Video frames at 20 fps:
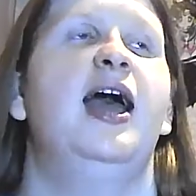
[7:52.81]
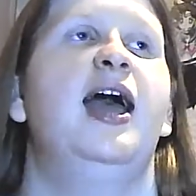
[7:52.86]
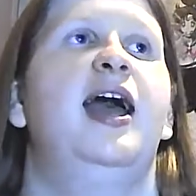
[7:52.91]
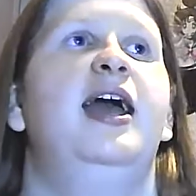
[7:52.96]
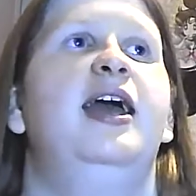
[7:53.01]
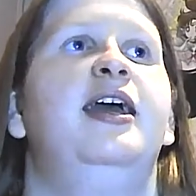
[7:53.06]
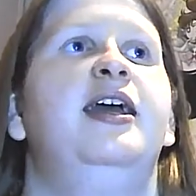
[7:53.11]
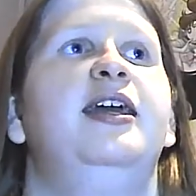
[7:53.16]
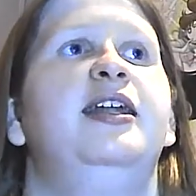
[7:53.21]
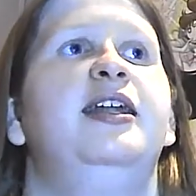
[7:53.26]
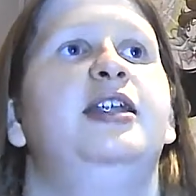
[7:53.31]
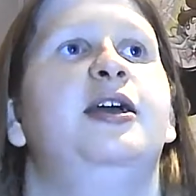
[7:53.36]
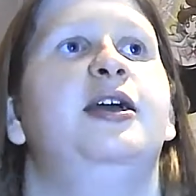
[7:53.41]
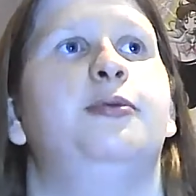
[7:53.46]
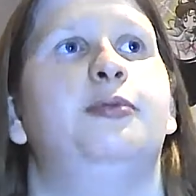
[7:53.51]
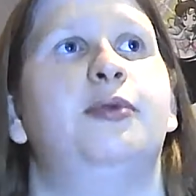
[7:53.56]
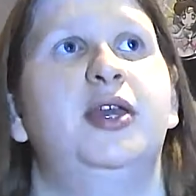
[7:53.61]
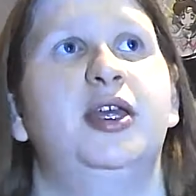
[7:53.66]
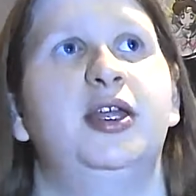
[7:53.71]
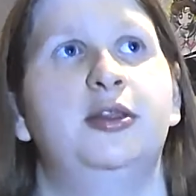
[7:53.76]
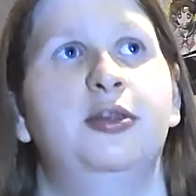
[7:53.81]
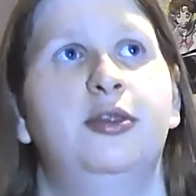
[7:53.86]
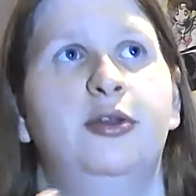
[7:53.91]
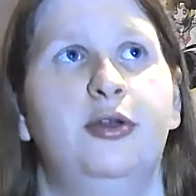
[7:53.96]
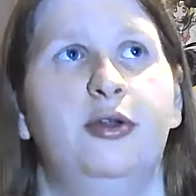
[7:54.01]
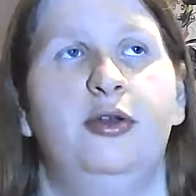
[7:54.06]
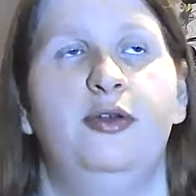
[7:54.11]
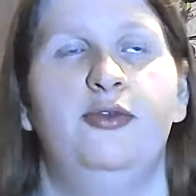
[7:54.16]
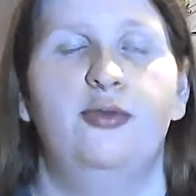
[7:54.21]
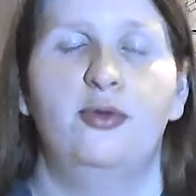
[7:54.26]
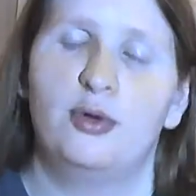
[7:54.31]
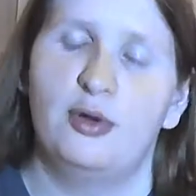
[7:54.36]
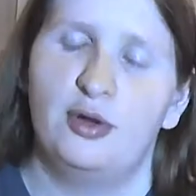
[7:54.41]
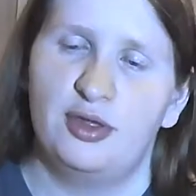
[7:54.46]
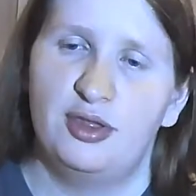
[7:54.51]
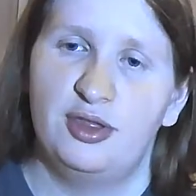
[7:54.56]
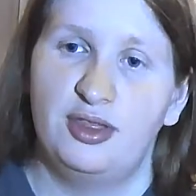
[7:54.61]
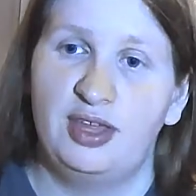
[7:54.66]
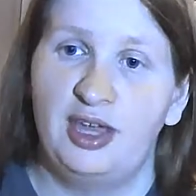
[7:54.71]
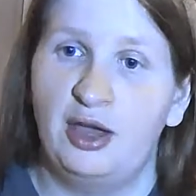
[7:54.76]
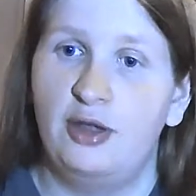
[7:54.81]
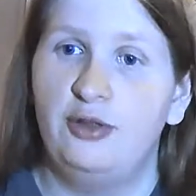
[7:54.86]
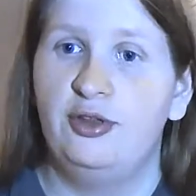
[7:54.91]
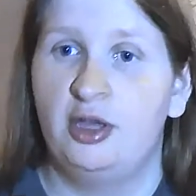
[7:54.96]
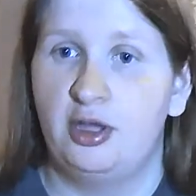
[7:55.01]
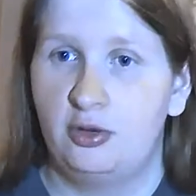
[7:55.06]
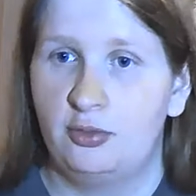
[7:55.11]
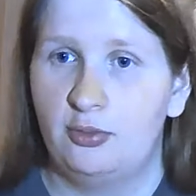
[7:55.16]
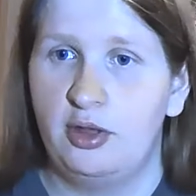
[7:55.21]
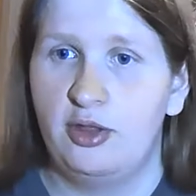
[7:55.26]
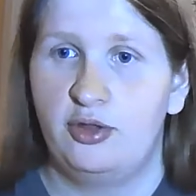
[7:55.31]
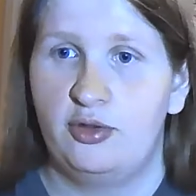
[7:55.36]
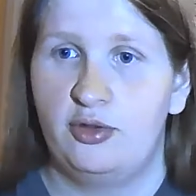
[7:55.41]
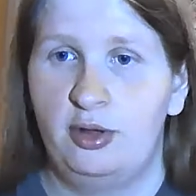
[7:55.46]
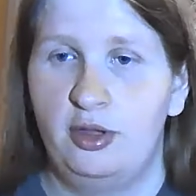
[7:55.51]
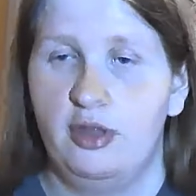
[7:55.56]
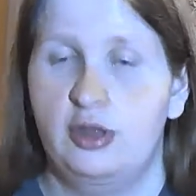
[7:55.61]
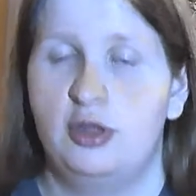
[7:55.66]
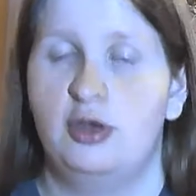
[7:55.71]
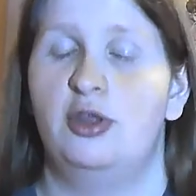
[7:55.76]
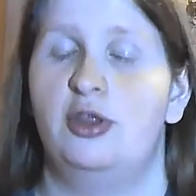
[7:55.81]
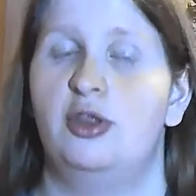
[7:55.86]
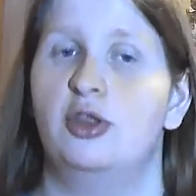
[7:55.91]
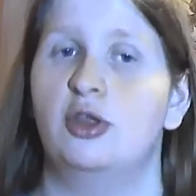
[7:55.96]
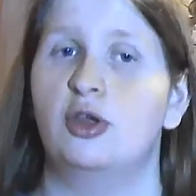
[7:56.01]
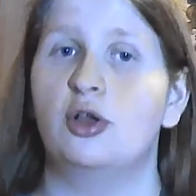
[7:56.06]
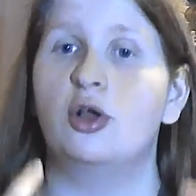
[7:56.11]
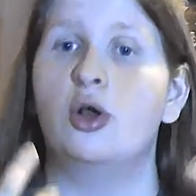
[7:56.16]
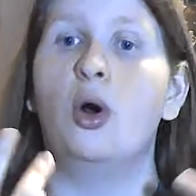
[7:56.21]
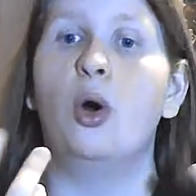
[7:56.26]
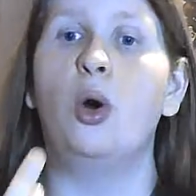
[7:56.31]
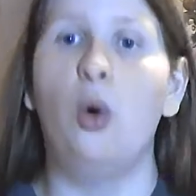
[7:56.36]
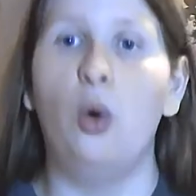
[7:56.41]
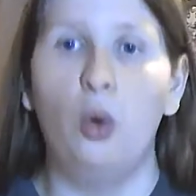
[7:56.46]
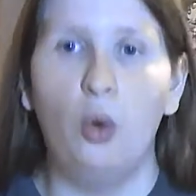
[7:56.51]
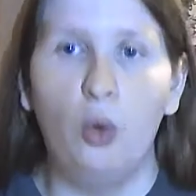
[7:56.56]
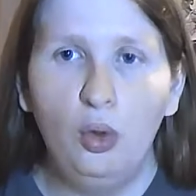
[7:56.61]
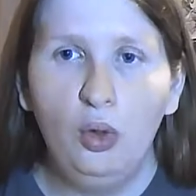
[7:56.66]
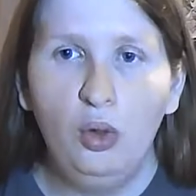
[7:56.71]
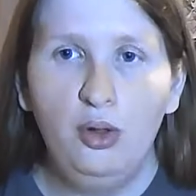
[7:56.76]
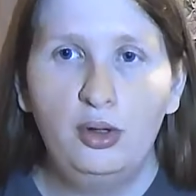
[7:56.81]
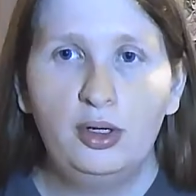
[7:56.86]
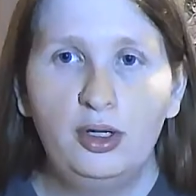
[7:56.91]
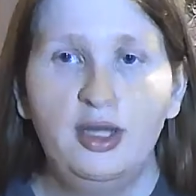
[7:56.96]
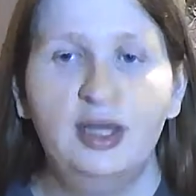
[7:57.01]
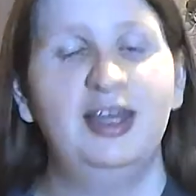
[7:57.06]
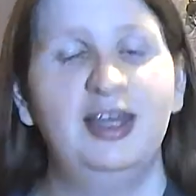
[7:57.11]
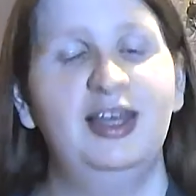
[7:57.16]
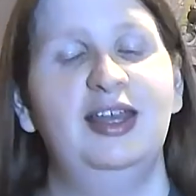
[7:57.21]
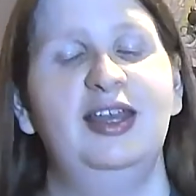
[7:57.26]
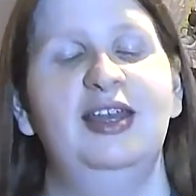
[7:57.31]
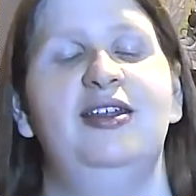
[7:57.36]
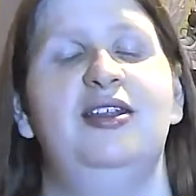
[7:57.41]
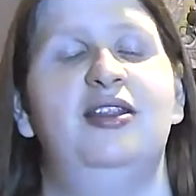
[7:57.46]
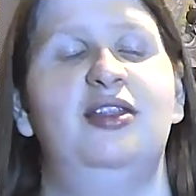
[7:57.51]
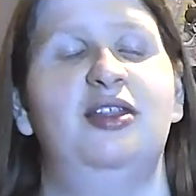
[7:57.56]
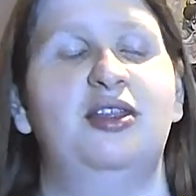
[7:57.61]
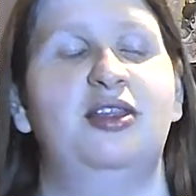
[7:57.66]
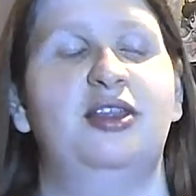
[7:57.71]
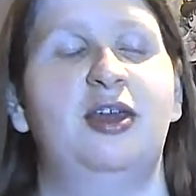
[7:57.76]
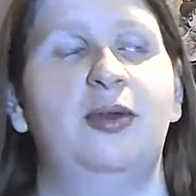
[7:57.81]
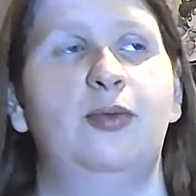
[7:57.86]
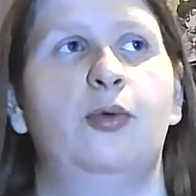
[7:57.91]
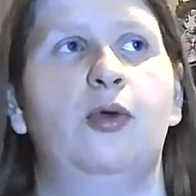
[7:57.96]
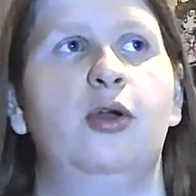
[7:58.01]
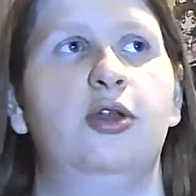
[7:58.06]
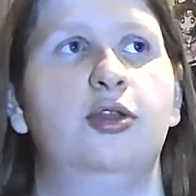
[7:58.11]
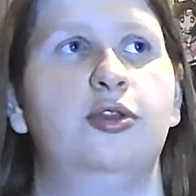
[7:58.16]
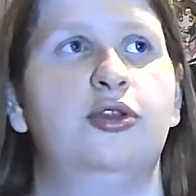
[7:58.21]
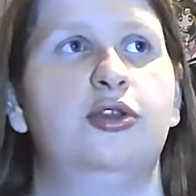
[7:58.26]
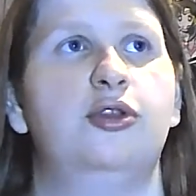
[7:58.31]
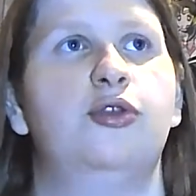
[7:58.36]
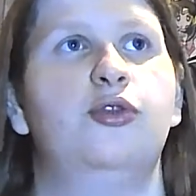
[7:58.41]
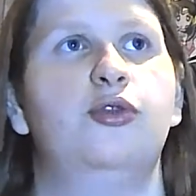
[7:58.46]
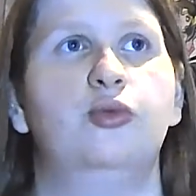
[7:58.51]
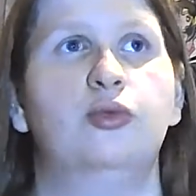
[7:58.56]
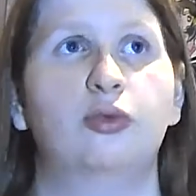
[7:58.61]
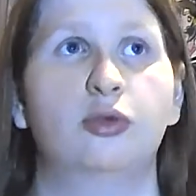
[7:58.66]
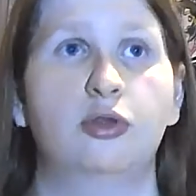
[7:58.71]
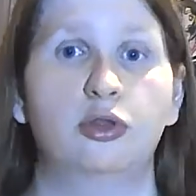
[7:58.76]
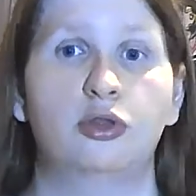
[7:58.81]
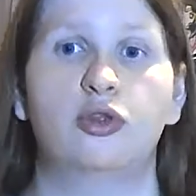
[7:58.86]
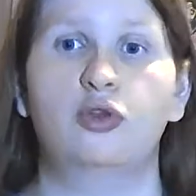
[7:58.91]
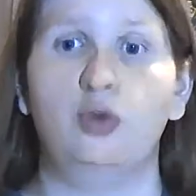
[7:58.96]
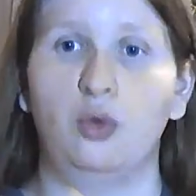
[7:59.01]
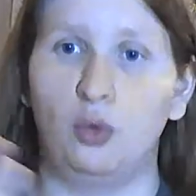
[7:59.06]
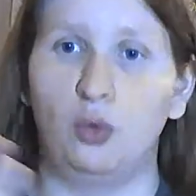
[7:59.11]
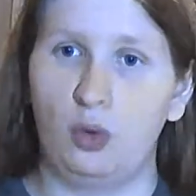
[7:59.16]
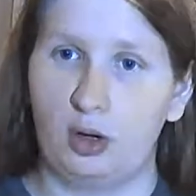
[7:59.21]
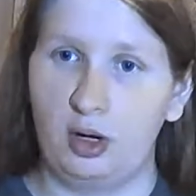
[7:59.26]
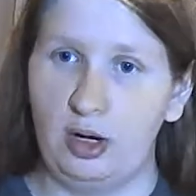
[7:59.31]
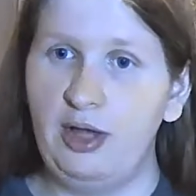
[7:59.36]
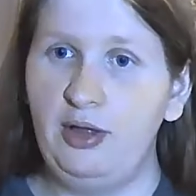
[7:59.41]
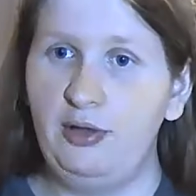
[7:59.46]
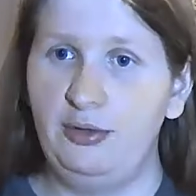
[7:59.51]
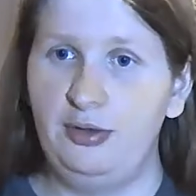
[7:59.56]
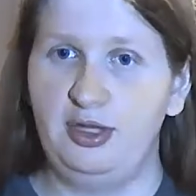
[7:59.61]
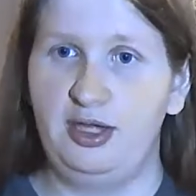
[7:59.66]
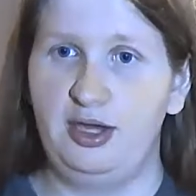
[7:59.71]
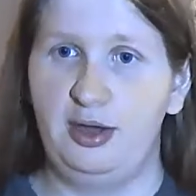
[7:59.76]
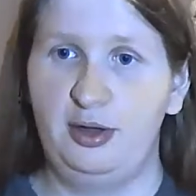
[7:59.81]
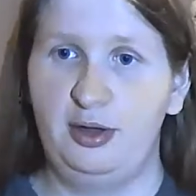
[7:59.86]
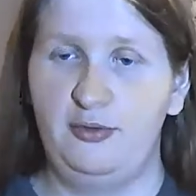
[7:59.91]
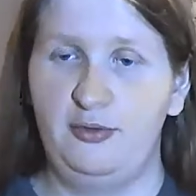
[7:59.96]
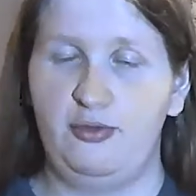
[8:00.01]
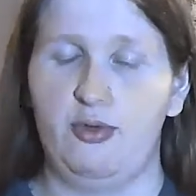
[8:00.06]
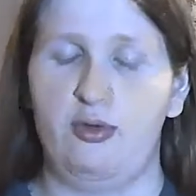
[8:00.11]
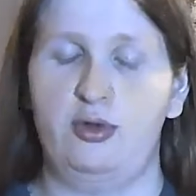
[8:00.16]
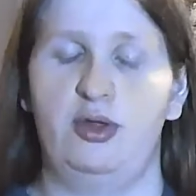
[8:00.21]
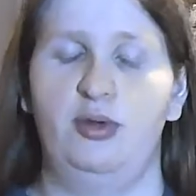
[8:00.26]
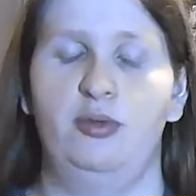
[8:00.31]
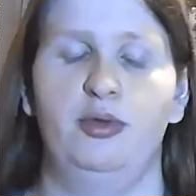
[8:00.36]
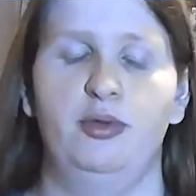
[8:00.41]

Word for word: And we learn, of course, that the Eldian Restorationists' goal is that they want to restore Eldia. Of course, they want